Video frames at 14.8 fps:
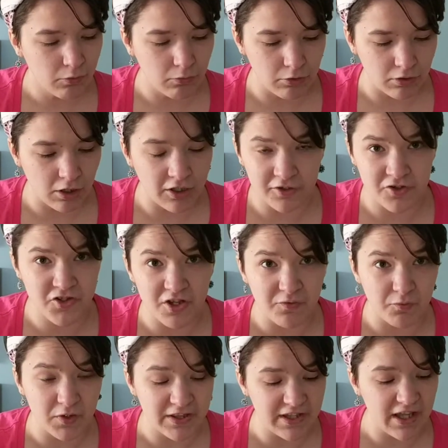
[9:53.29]
or other
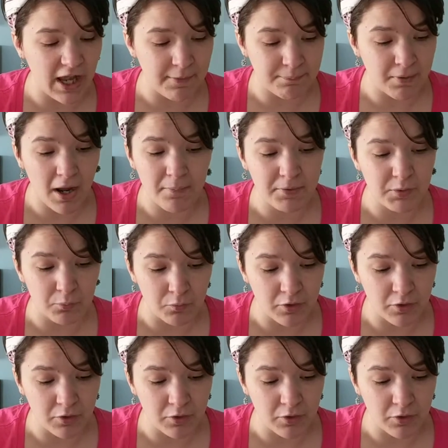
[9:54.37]
stuff with it, I probably